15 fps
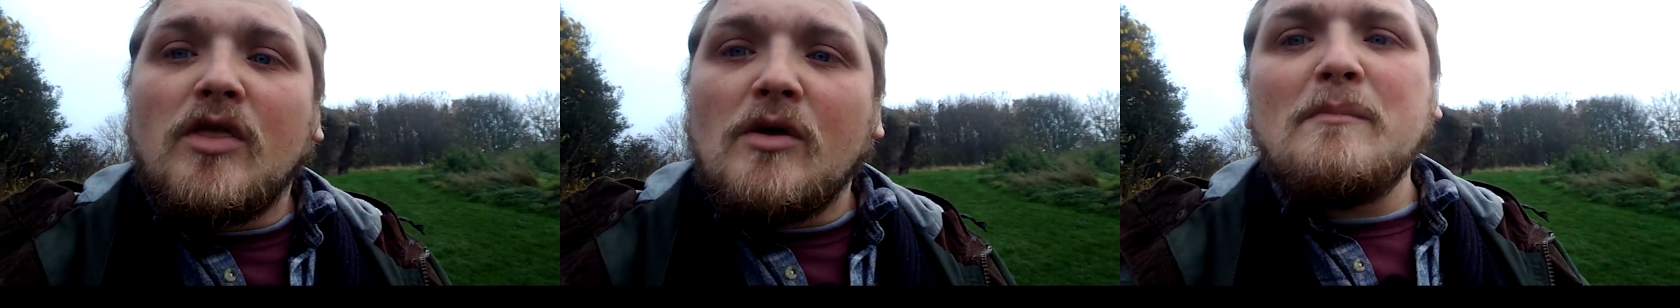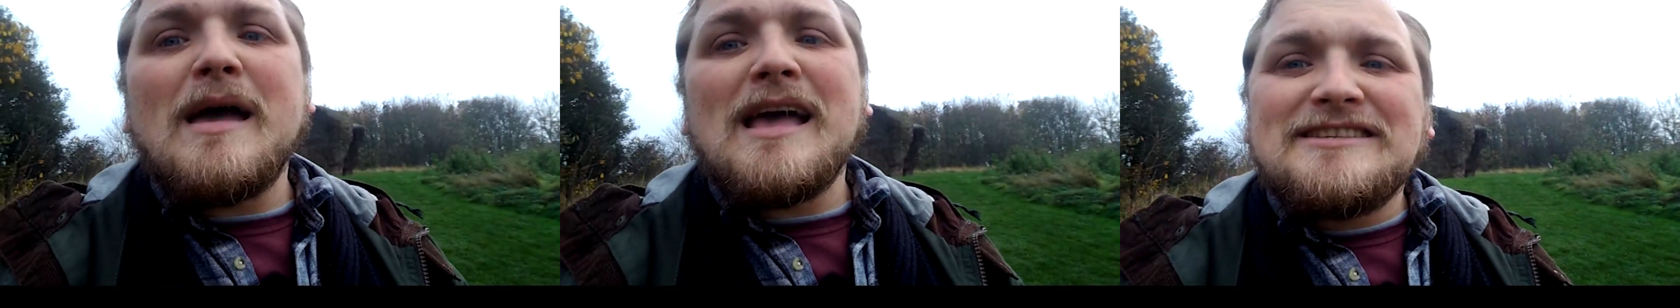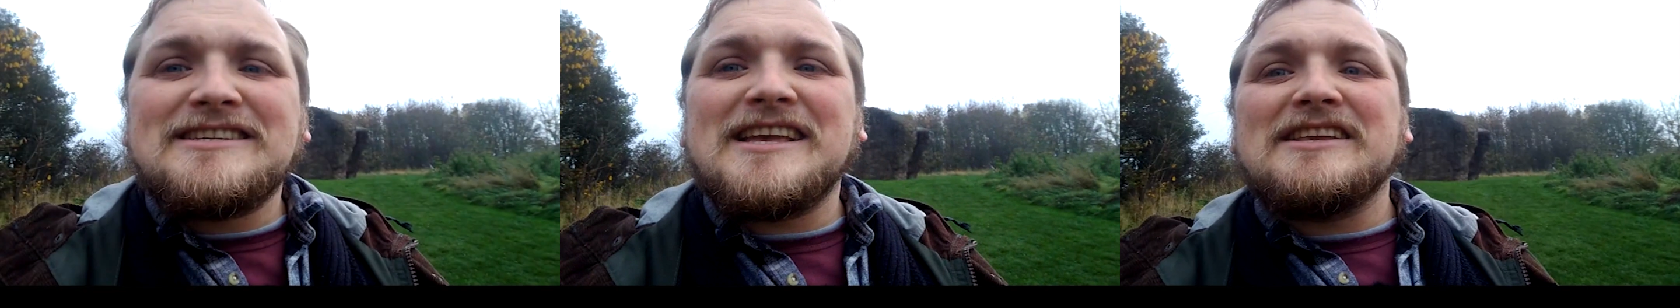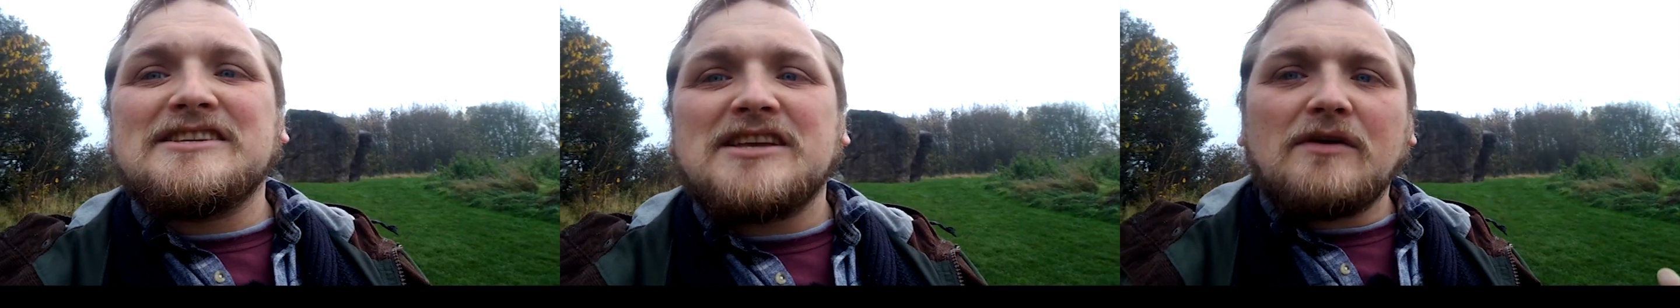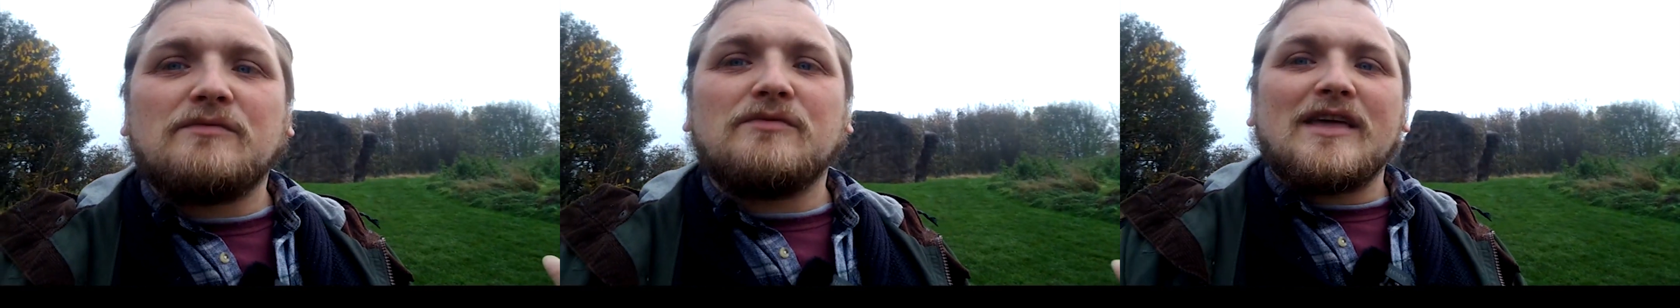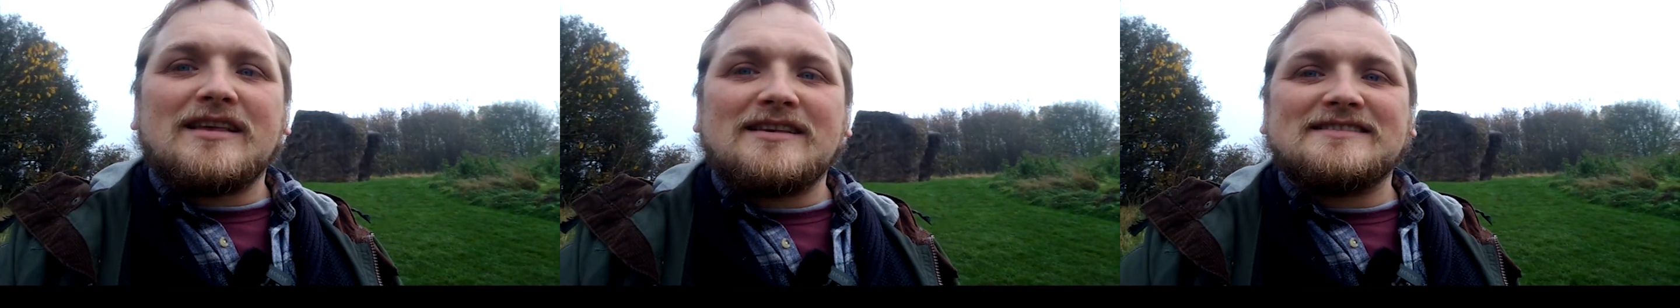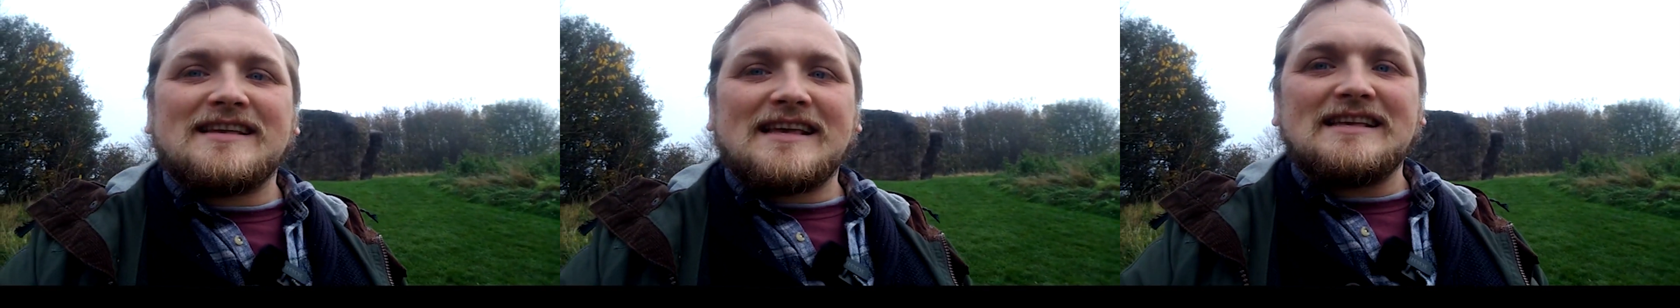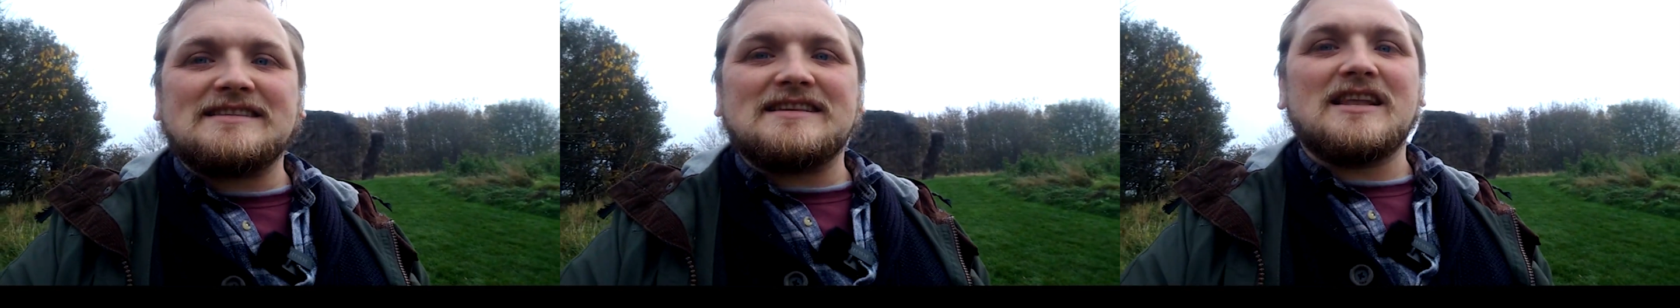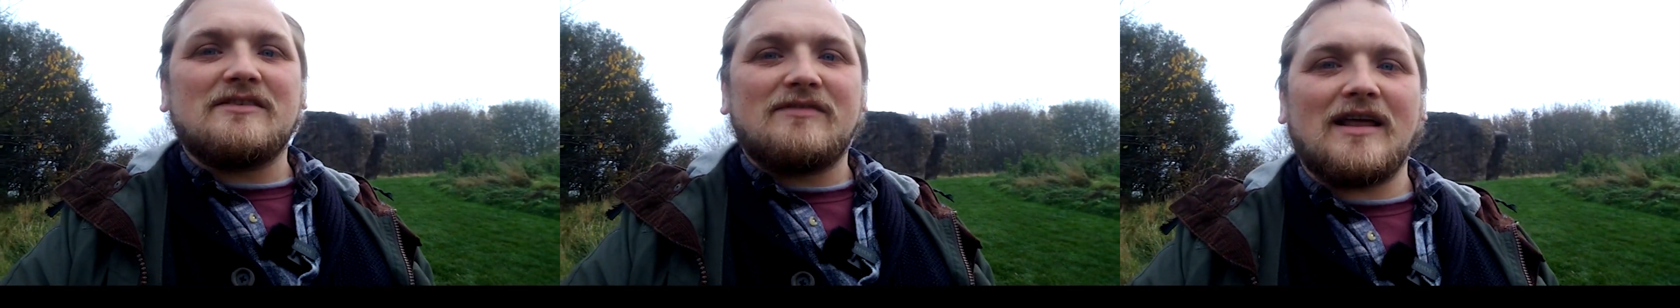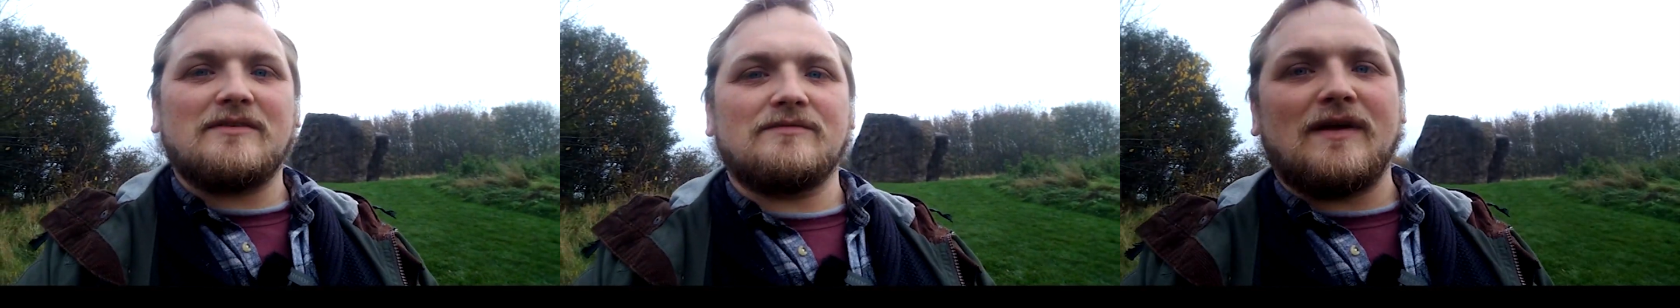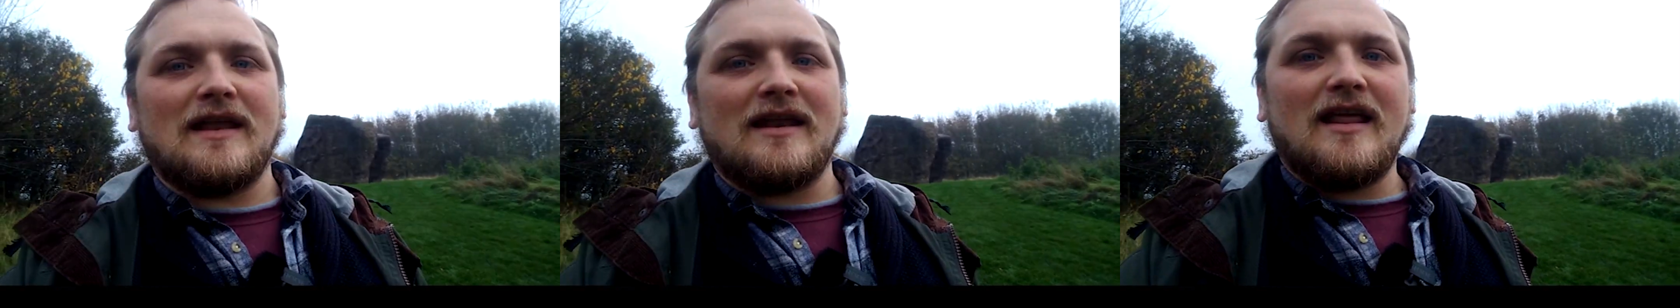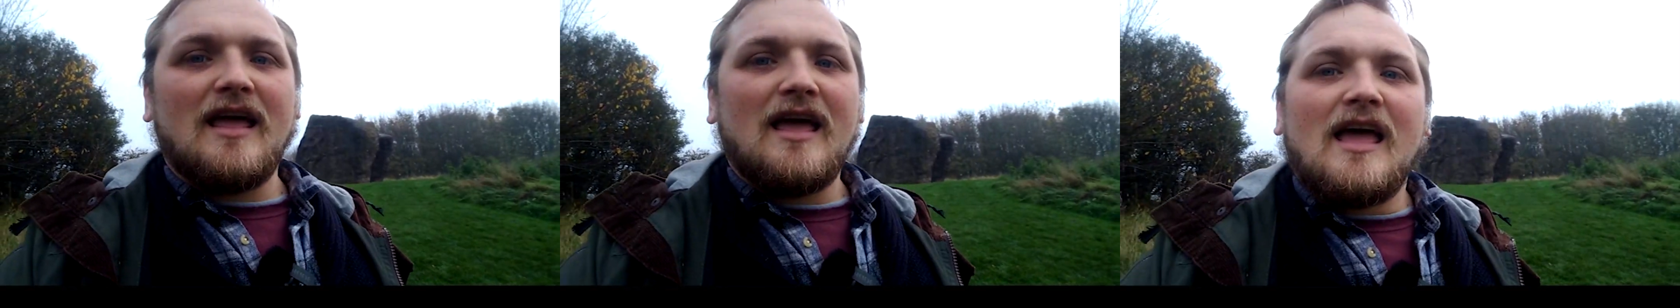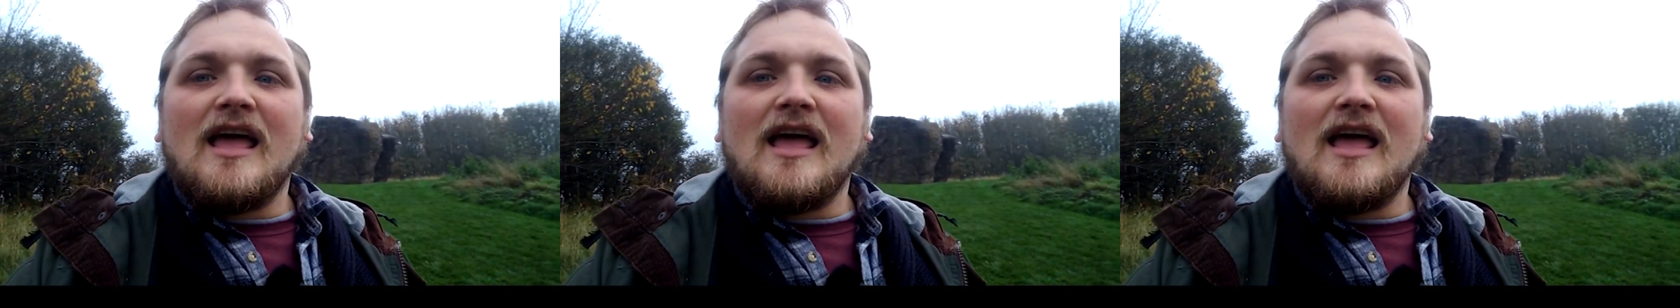The message of this season of Advent